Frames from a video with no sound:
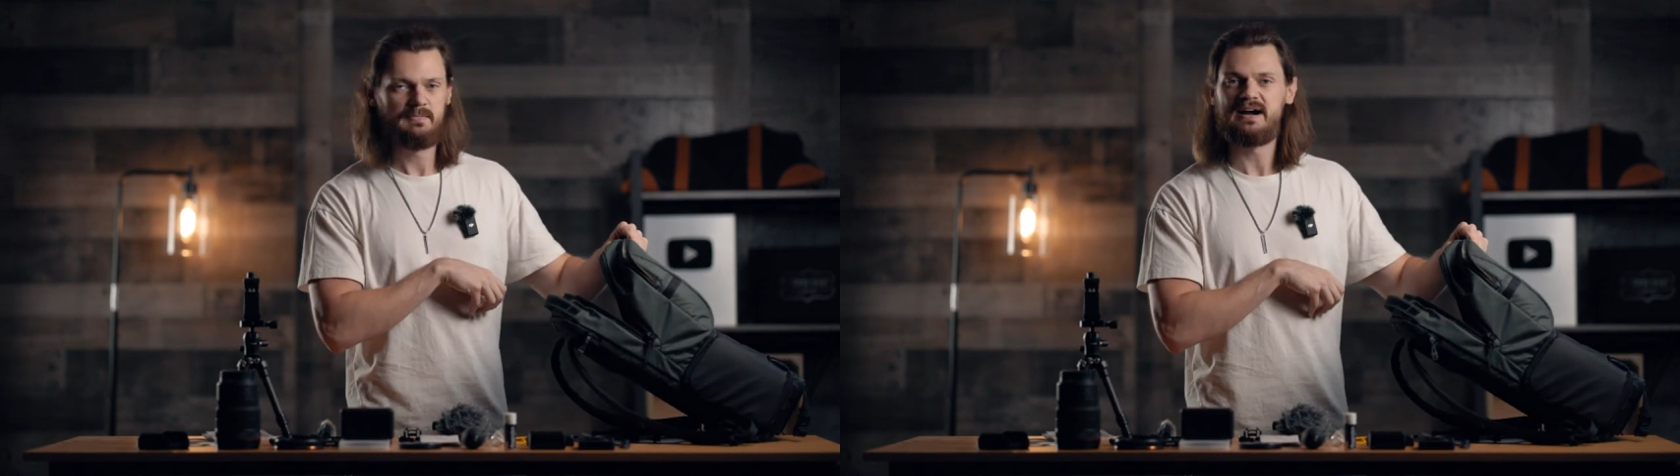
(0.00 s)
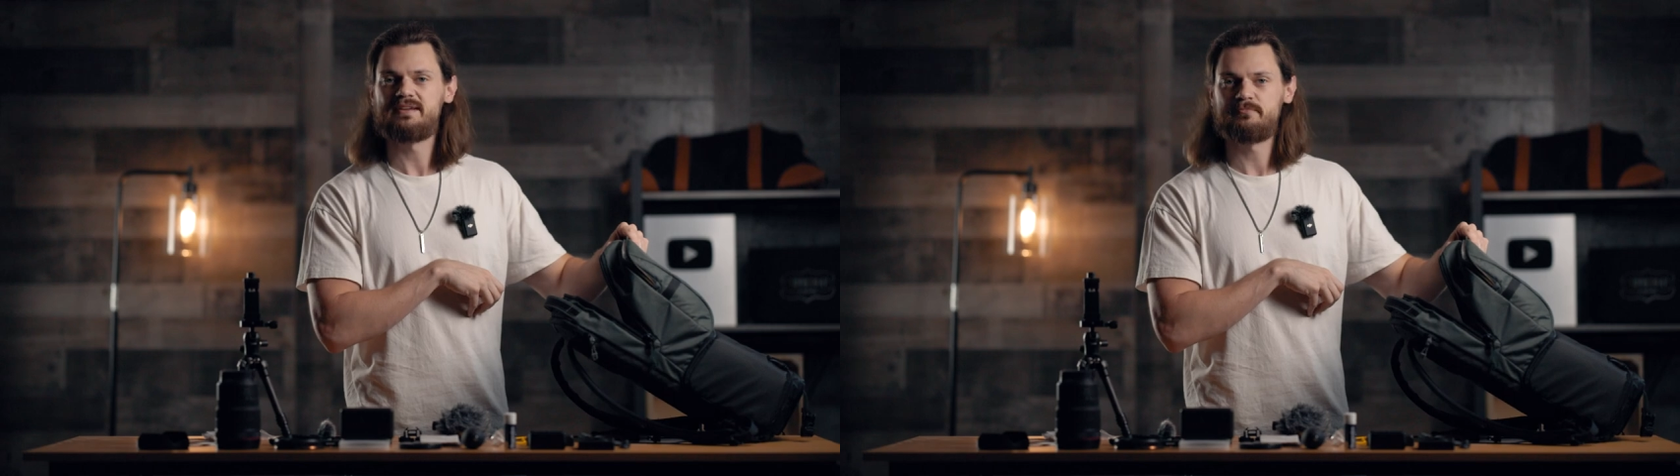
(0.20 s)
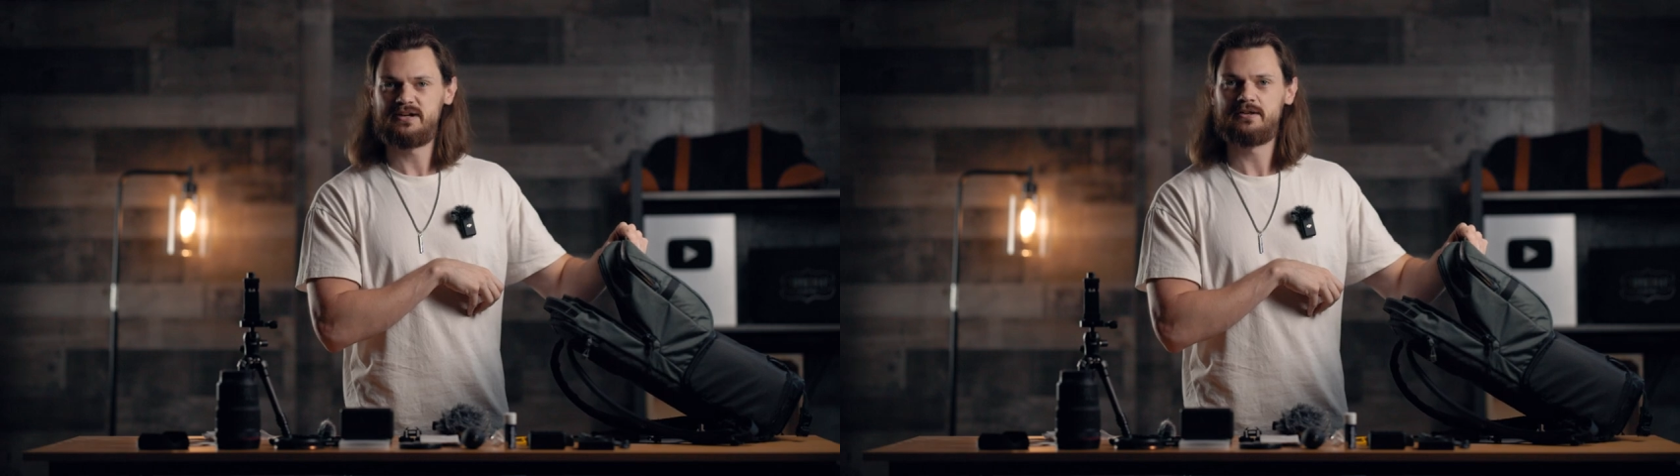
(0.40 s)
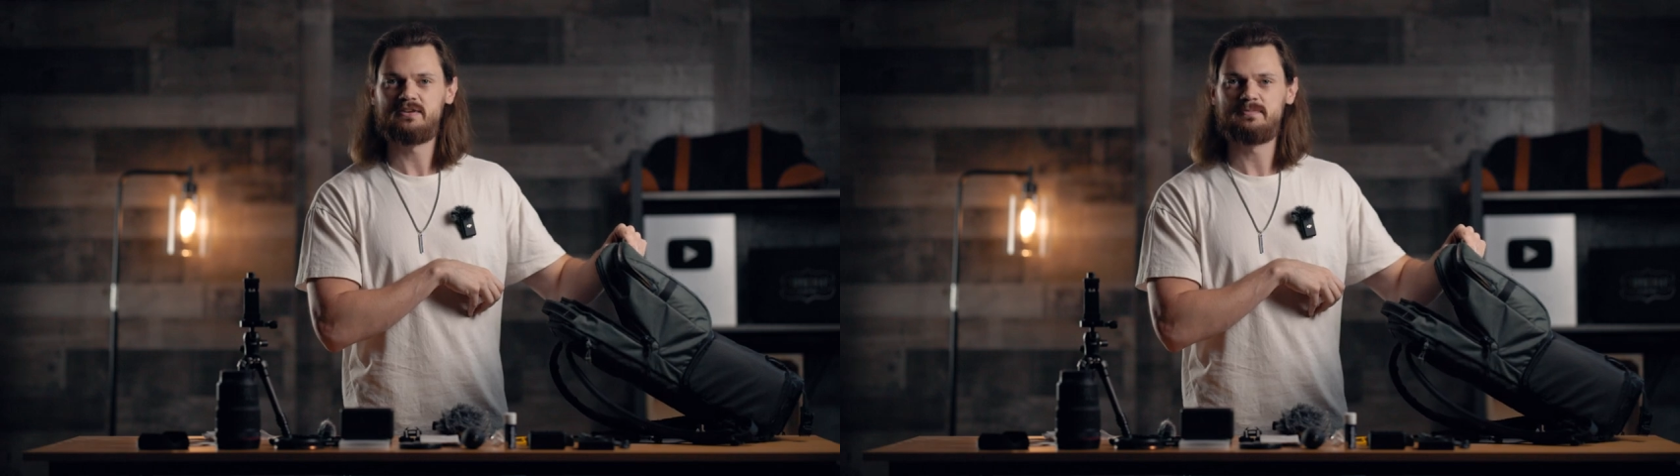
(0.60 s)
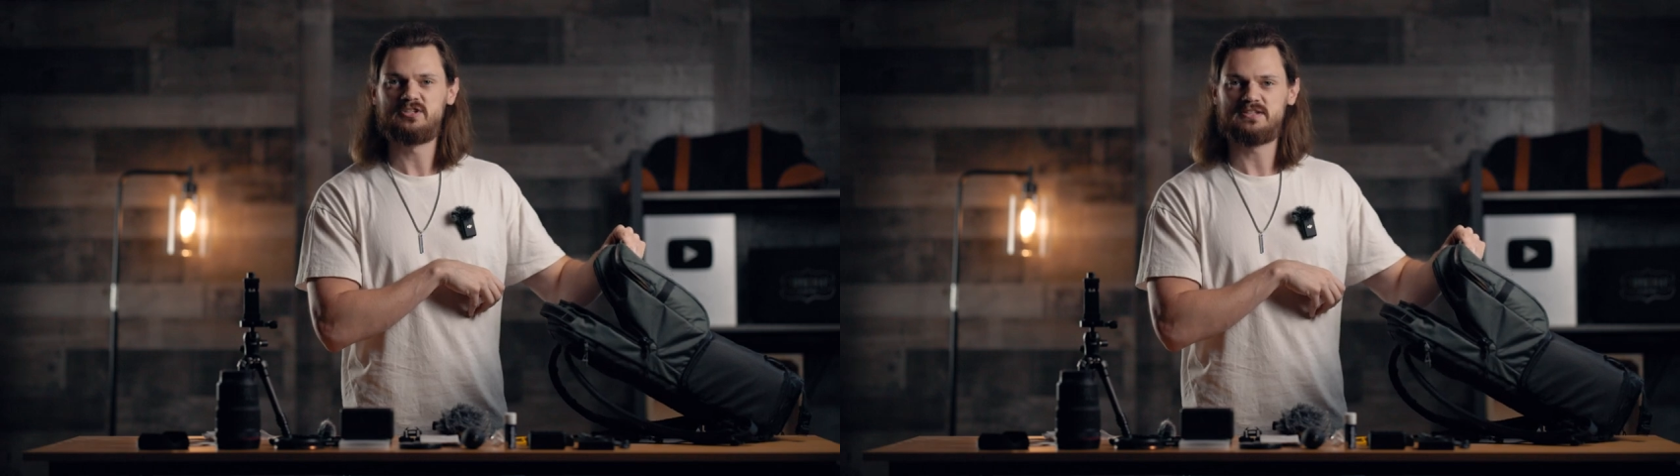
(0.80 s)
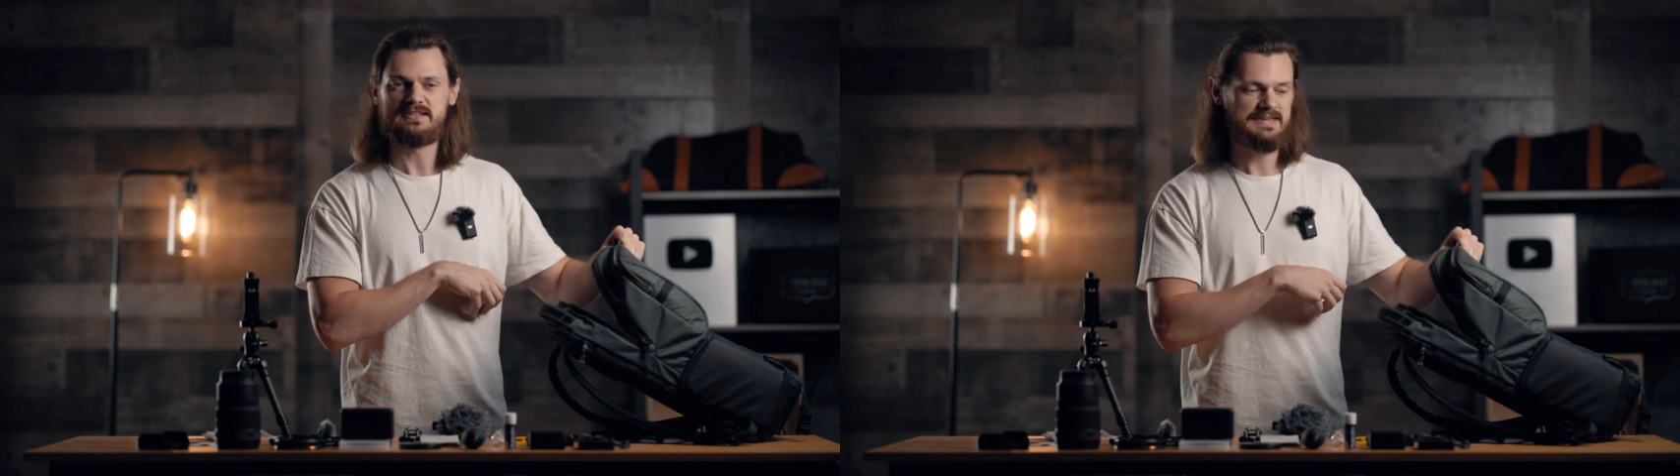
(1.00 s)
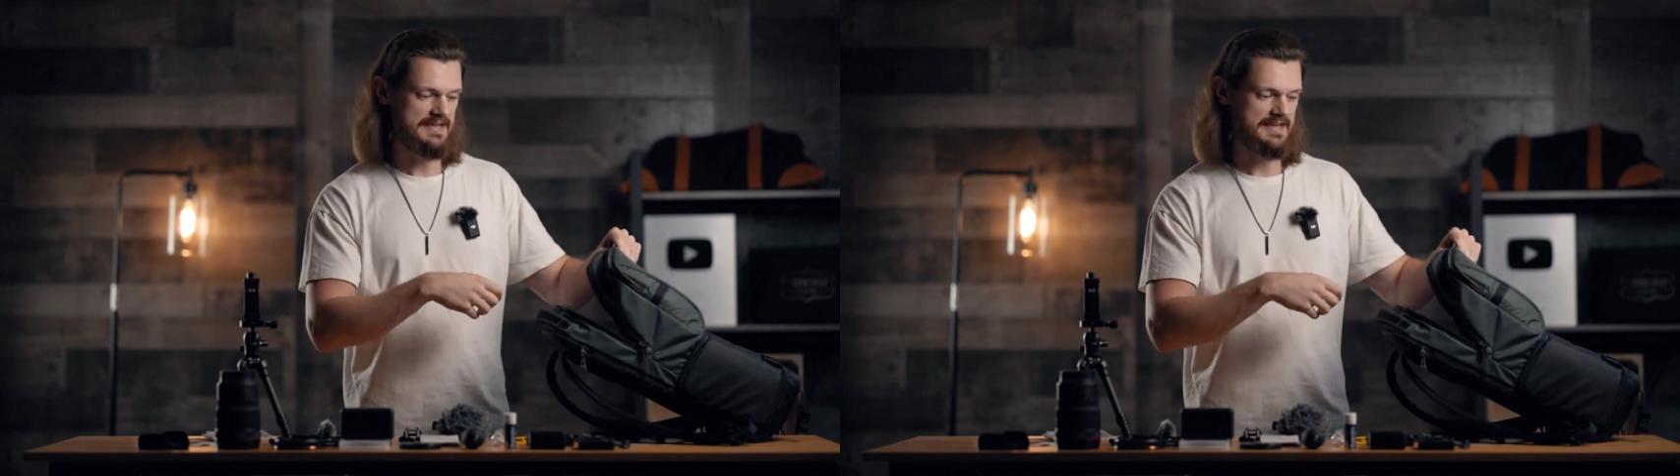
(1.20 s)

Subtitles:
but I bring it with me just in